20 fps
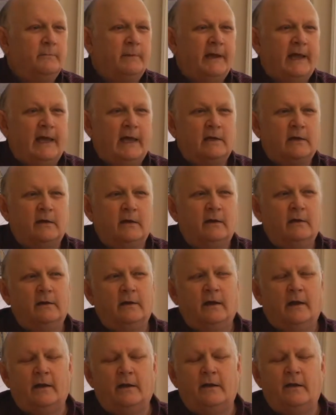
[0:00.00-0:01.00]
packed
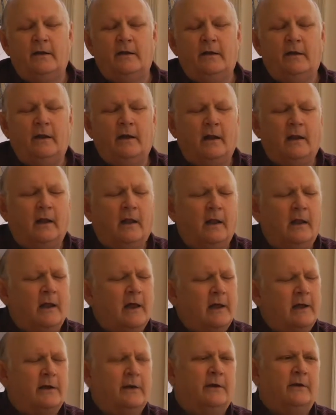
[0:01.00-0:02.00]
a
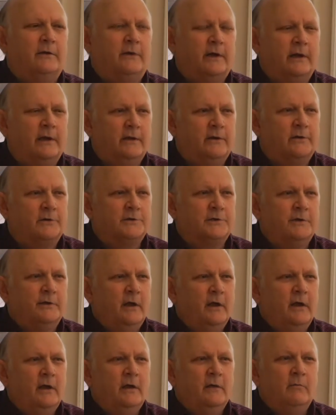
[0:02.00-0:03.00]
lot of containers,
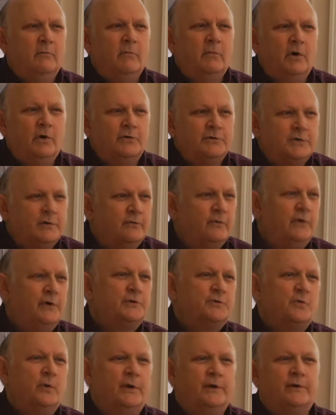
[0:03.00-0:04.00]
most of
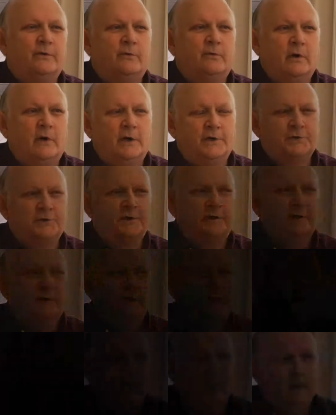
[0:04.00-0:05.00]
which went to Russia.
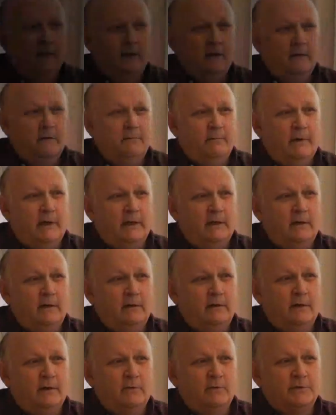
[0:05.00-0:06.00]

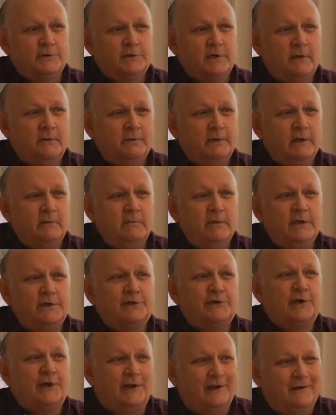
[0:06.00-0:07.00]
But there was something
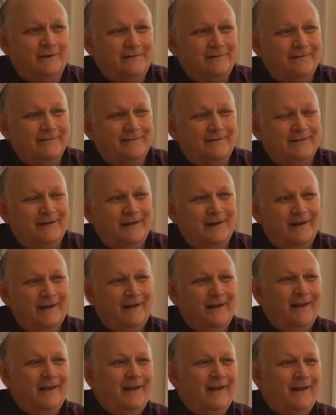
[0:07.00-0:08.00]
missing.
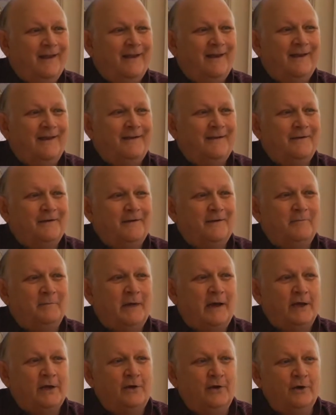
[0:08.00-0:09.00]
And
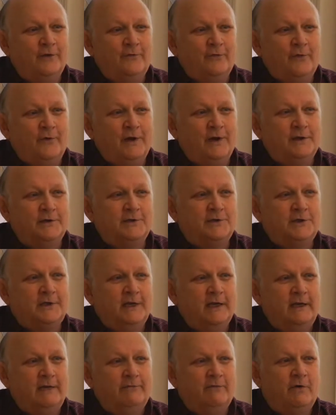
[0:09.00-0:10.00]
my good friend
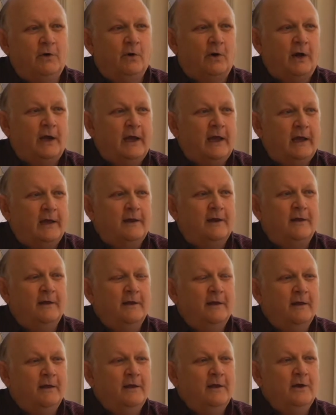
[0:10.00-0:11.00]
Steve Gregg,
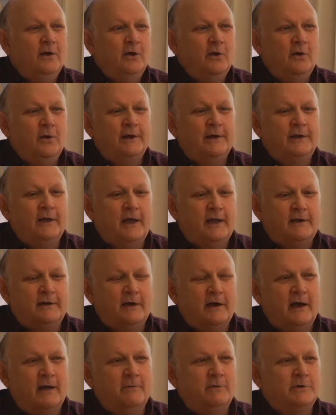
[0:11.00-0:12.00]
who at that
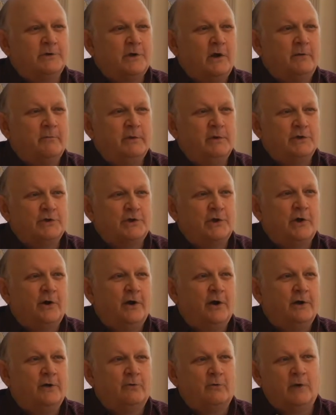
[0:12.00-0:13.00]
time was our
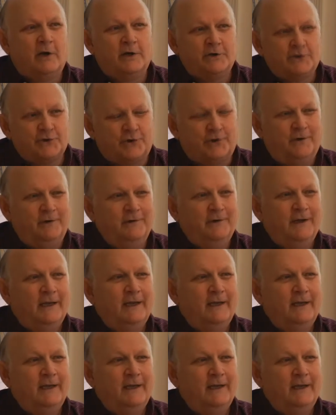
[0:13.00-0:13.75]
missionary in Russia,